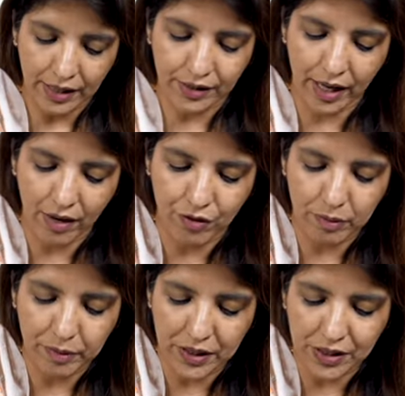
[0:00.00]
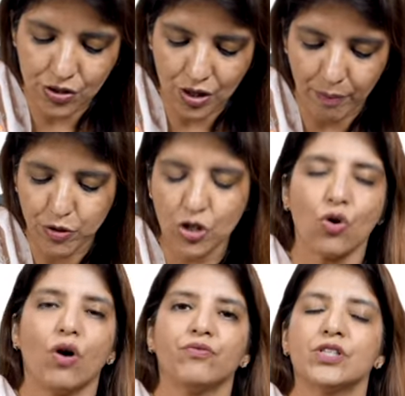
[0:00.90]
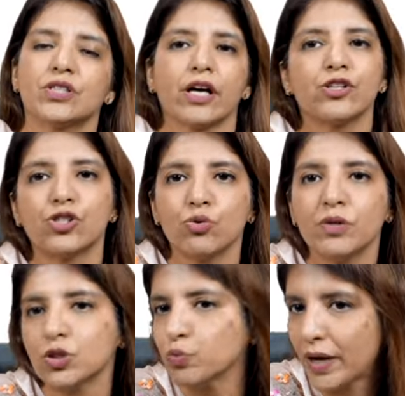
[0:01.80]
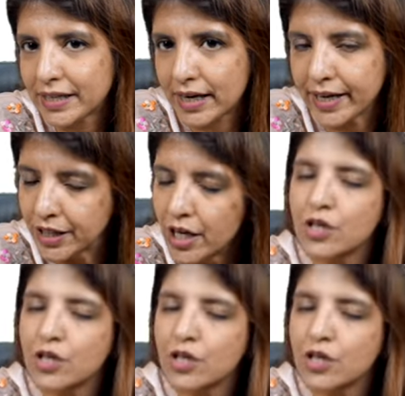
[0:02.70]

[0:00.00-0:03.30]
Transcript: there will be disruption of this continuous white line.